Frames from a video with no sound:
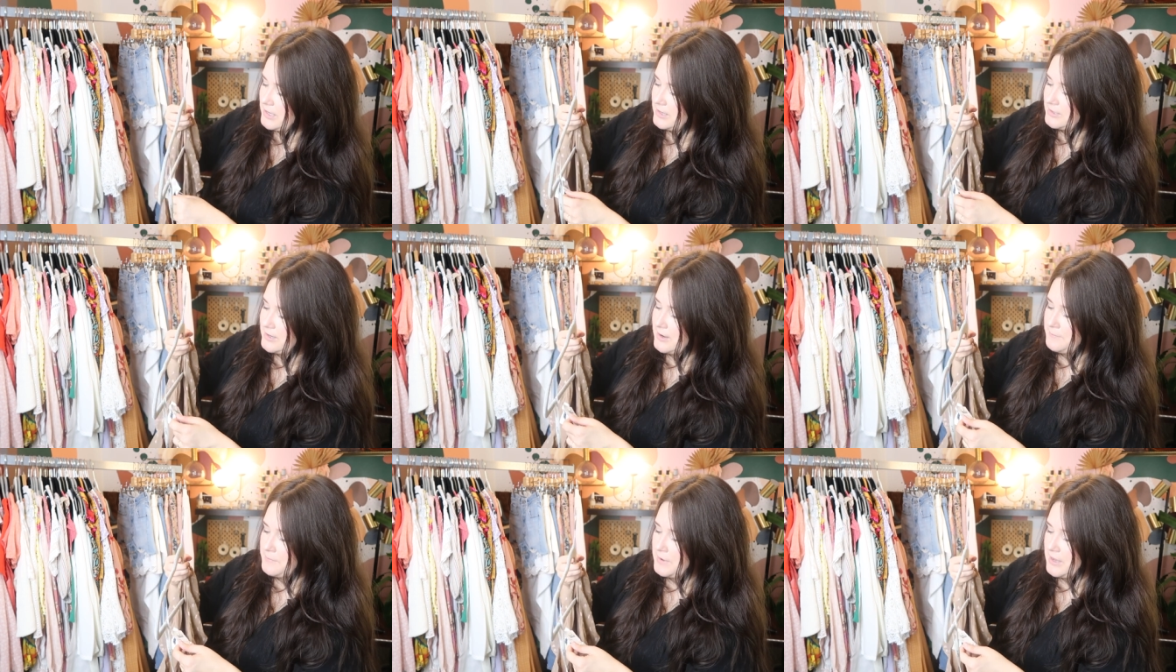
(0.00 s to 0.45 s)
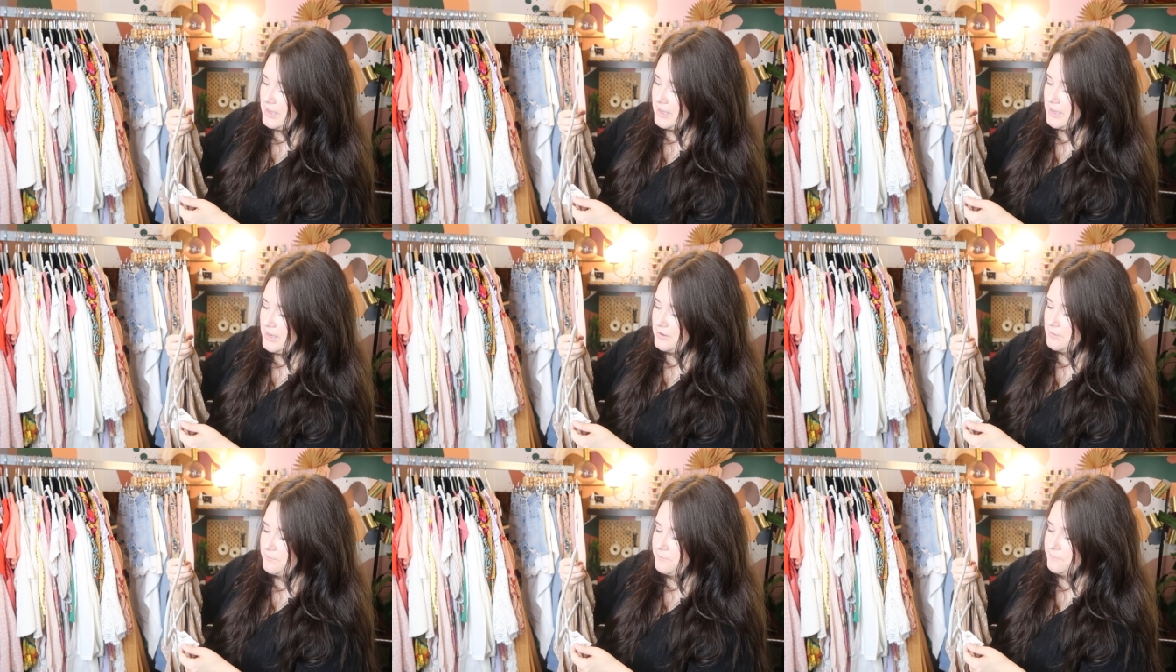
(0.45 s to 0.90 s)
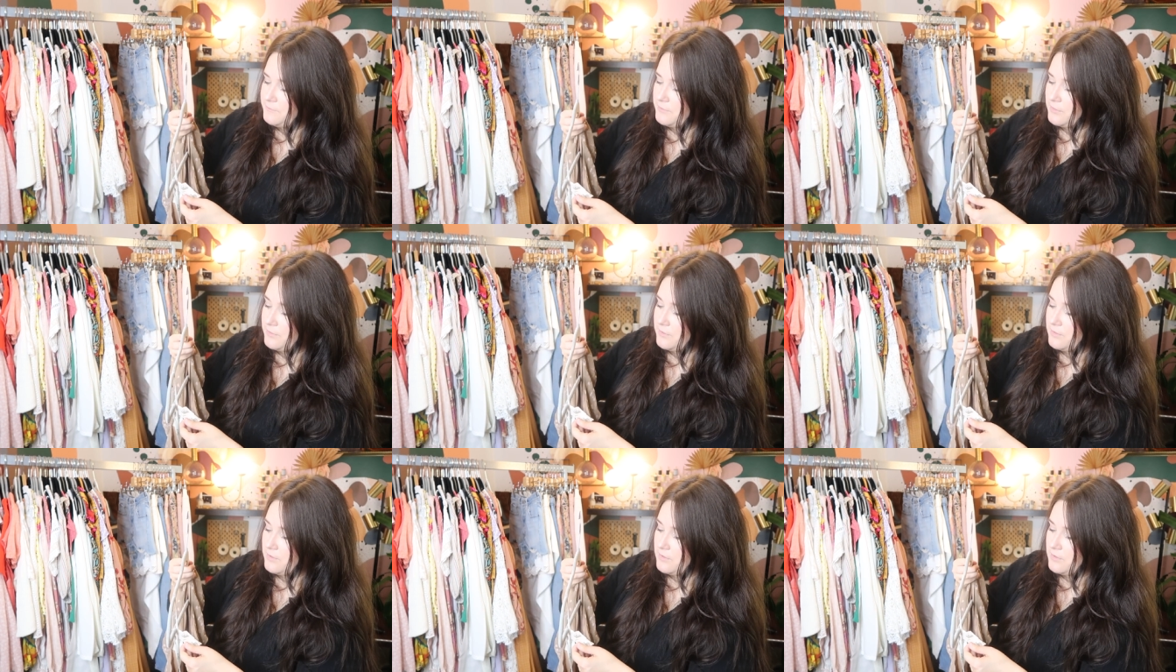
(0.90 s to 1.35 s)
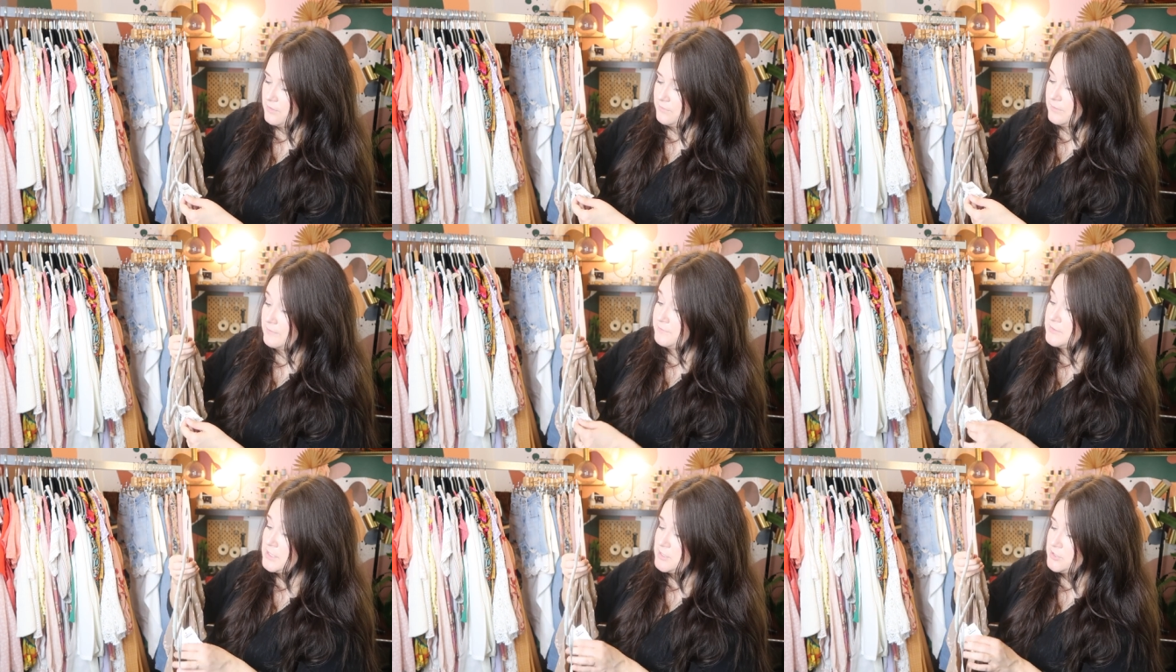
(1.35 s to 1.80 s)
And I paid
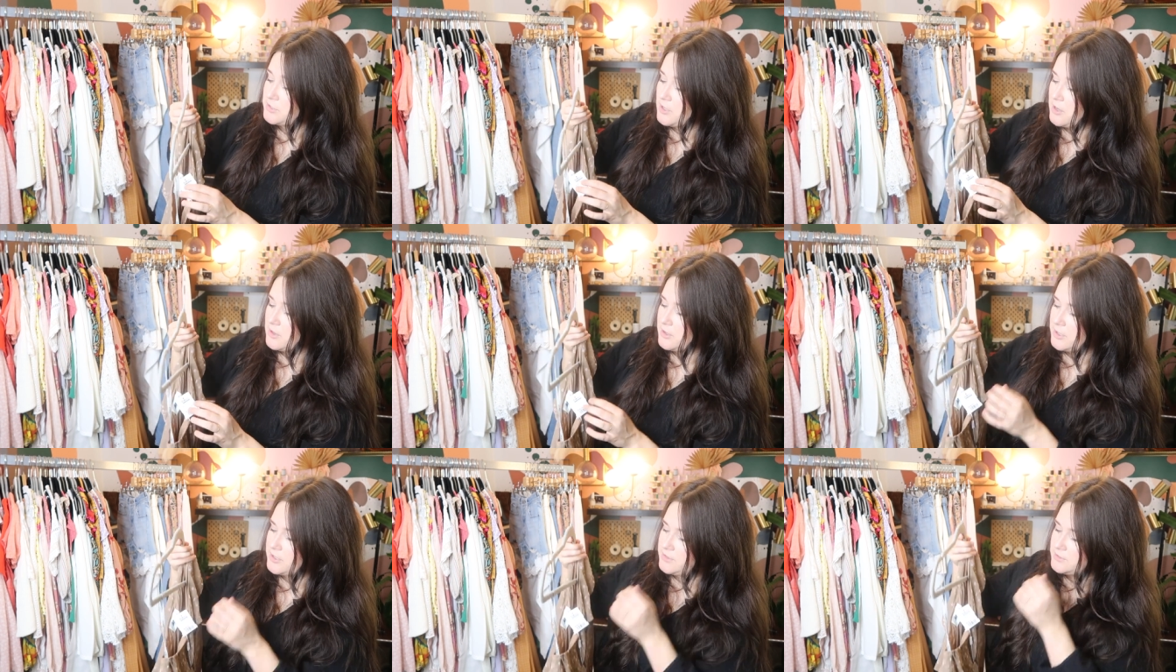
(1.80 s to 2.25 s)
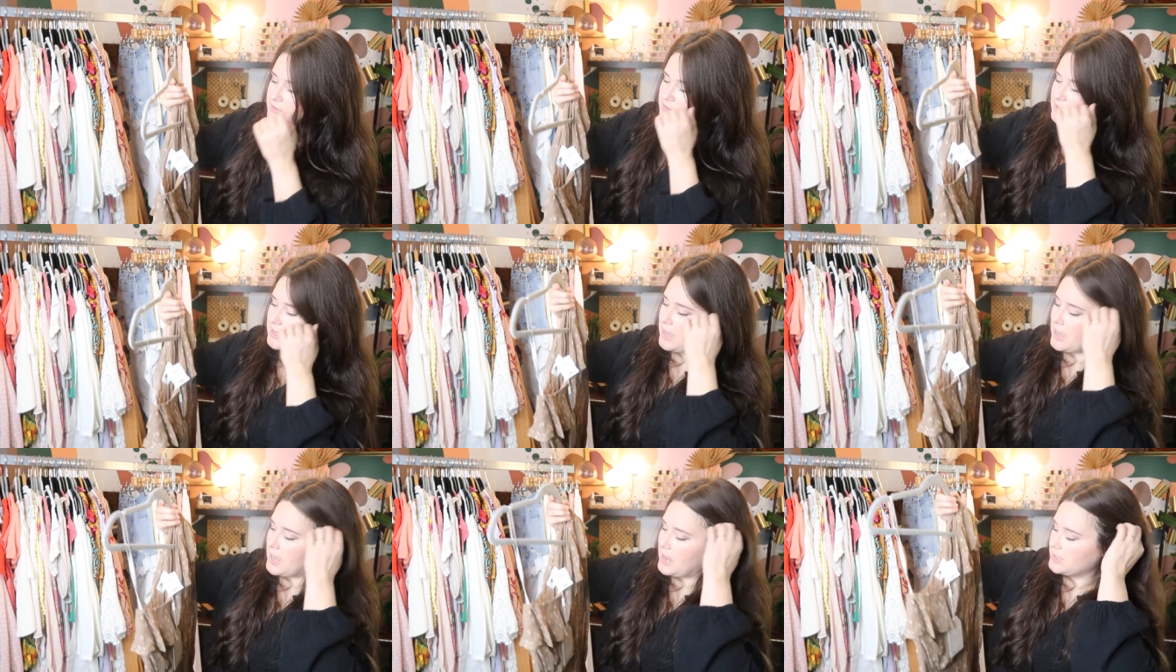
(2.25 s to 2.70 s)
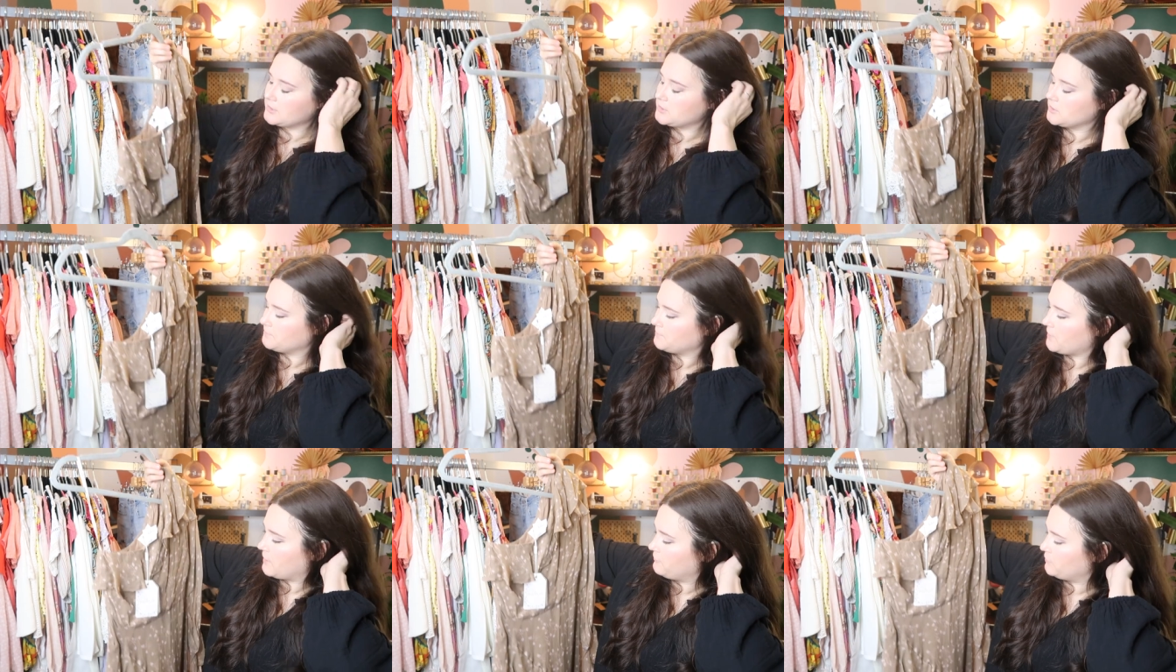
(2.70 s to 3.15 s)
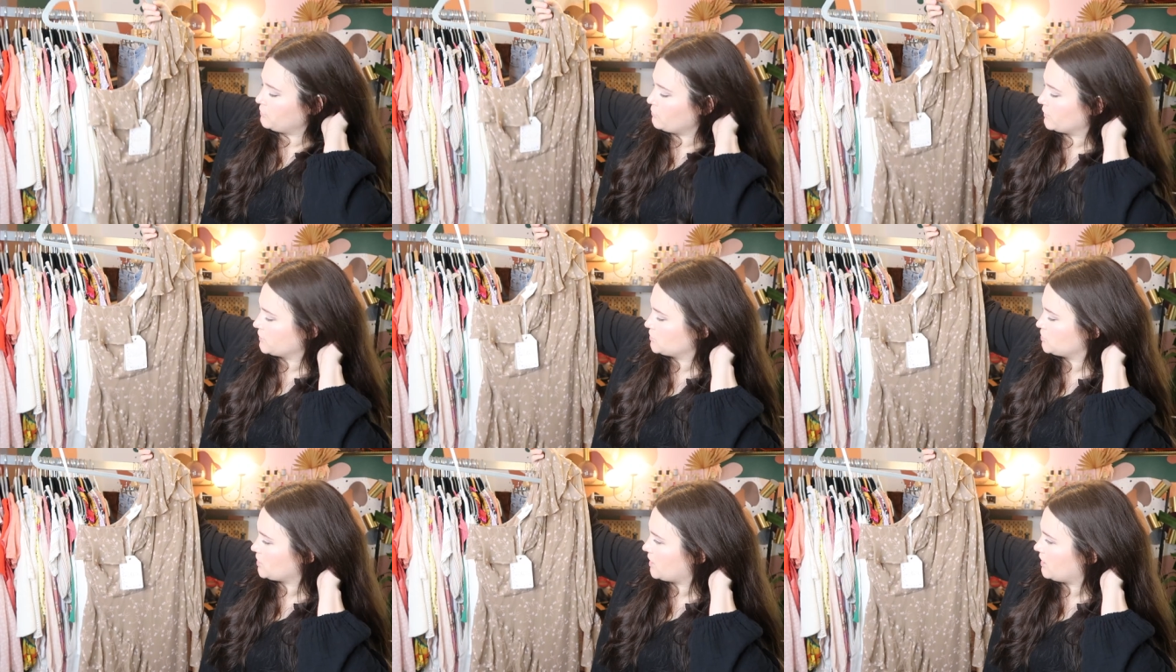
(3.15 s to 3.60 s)
$15 at Buffalo
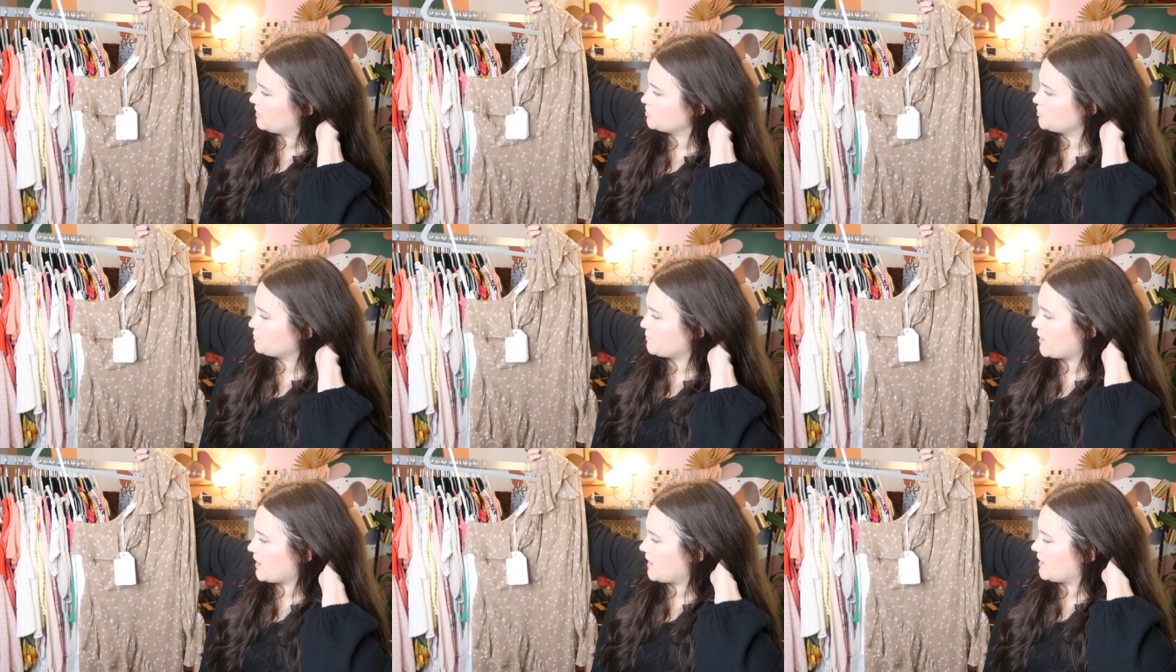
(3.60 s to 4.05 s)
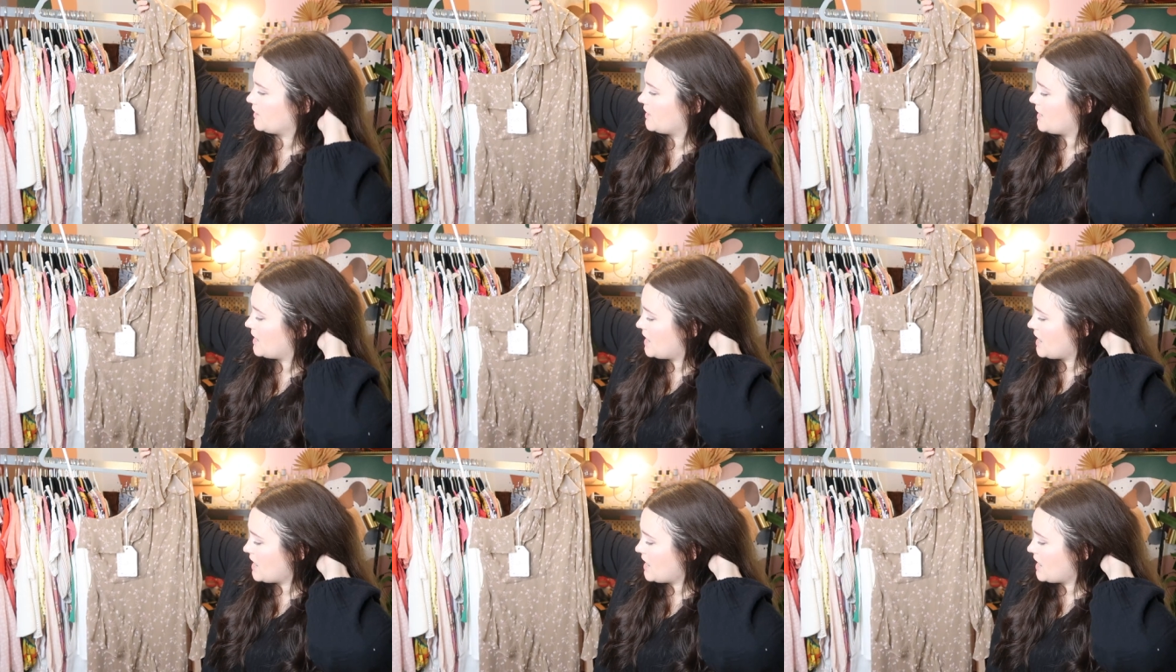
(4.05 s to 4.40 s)
Exchange, but